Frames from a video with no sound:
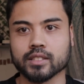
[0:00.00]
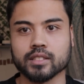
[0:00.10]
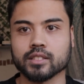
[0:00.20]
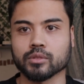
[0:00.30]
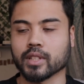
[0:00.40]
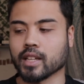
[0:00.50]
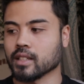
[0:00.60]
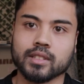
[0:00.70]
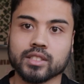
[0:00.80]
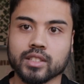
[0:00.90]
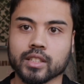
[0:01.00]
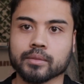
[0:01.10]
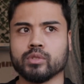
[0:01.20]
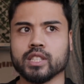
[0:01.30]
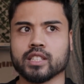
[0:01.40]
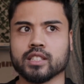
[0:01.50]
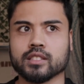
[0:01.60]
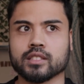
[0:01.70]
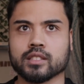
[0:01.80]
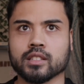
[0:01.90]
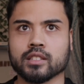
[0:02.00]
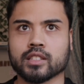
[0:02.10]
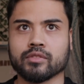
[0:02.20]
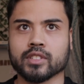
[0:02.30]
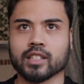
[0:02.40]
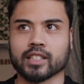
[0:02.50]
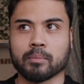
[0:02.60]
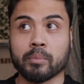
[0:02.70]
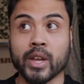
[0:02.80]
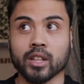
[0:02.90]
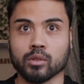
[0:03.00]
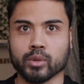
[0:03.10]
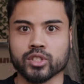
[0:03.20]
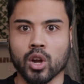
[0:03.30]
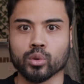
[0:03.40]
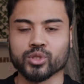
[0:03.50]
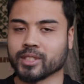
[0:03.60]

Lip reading: consistent with that this year. It really is definitely like the pillar which holds